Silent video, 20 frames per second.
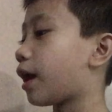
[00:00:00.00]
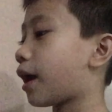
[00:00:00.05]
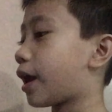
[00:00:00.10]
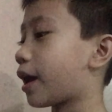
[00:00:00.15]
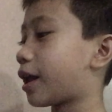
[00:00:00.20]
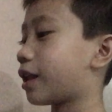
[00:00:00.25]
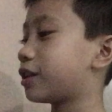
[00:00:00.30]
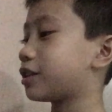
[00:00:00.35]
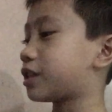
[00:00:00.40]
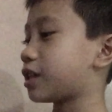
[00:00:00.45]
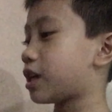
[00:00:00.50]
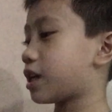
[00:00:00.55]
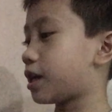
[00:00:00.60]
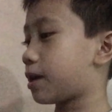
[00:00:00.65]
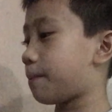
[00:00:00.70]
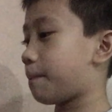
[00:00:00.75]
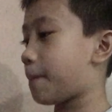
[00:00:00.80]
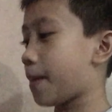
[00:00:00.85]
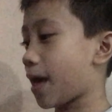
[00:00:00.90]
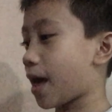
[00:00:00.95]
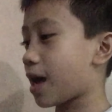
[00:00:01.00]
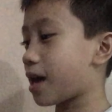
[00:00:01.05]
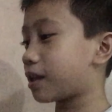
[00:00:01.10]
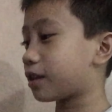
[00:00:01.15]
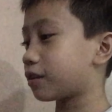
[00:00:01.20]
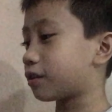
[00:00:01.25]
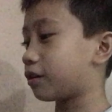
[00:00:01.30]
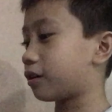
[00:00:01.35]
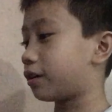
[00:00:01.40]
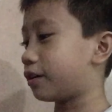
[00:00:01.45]
LTE
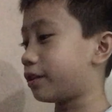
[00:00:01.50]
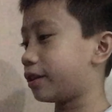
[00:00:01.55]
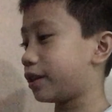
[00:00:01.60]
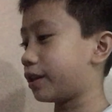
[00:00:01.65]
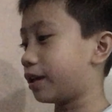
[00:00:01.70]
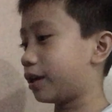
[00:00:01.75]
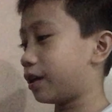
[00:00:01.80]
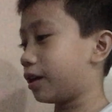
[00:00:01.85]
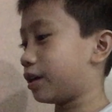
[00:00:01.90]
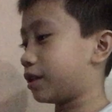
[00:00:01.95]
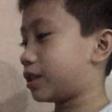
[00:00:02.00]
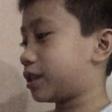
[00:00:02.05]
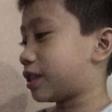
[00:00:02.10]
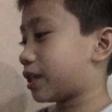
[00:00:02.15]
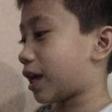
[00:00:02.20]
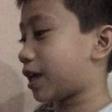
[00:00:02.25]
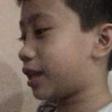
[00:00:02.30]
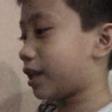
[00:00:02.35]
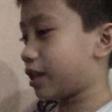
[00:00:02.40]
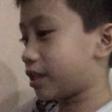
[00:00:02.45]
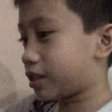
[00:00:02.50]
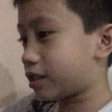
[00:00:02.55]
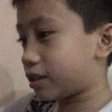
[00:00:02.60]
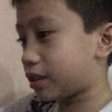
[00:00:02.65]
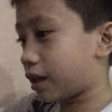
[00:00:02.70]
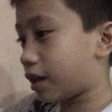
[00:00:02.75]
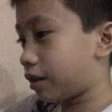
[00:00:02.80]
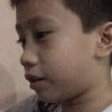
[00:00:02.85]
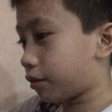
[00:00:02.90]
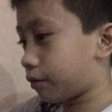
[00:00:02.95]
band on the side
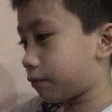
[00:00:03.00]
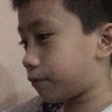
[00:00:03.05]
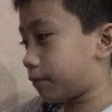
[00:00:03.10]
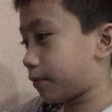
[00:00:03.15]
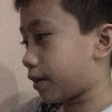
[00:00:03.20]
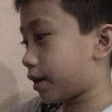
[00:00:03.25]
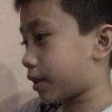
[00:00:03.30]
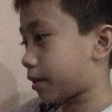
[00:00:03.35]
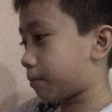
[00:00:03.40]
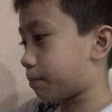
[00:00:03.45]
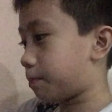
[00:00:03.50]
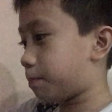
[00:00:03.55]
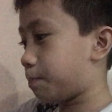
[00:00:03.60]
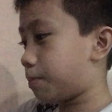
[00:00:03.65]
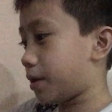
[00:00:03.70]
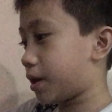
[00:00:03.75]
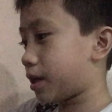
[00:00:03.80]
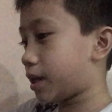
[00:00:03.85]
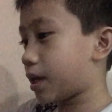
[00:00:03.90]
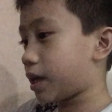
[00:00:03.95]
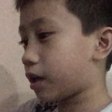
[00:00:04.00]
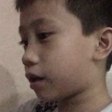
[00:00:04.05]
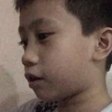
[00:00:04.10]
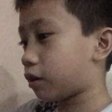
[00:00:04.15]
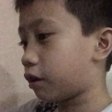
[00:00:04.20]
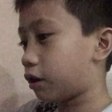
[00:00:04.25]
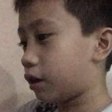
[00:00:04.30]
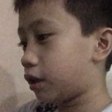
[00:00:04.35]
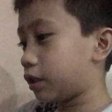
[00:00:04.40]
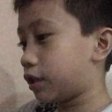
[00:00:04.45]
instead of it being
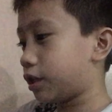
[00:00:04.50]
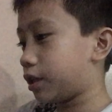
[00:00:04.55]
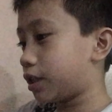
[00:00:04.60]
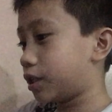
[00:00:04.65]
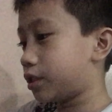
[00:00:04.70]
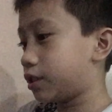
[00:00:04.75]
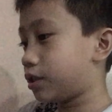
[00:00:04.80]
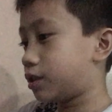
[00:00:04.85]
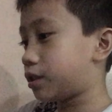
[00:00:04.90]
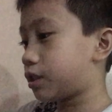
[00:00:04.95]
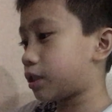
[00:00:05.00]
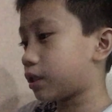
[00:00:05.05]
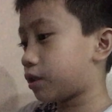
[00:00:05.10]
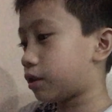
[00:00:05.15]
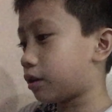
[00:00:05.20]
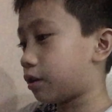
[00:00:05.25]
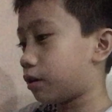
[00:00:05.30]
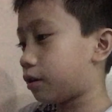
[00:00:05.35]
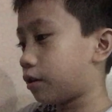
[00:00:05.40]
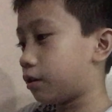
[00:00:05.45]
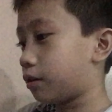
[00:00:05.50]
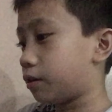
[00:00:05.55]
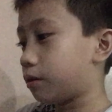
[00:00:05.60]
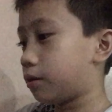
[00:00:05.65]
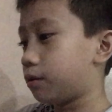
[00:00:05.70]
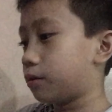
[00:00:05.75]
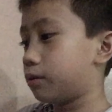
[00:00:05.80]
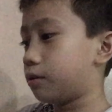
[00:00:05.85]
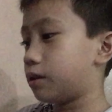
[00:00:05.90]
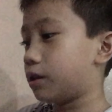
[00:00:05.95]
colored.
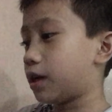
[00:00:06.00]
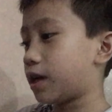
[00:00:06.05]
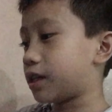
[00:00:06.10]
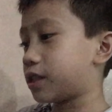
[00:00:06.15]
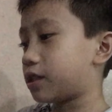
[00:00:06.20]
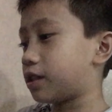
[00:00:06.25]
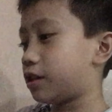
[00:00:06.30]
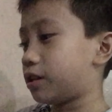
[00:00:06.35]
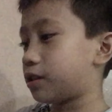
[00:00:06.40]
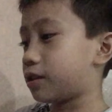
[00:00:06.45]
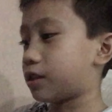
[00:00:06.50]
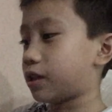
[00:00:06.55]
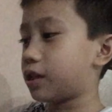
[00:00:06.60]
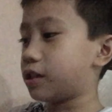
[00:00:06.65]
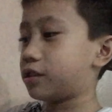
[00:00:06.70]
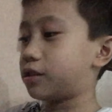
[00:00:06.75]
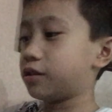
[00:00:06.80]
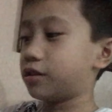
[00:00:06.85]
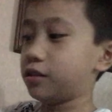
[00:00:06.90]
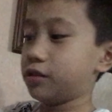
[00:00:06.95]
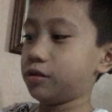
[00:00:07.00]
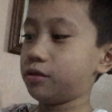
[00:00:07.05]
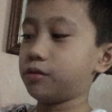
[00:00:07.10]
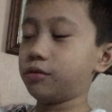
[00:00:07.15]
So nice, the attention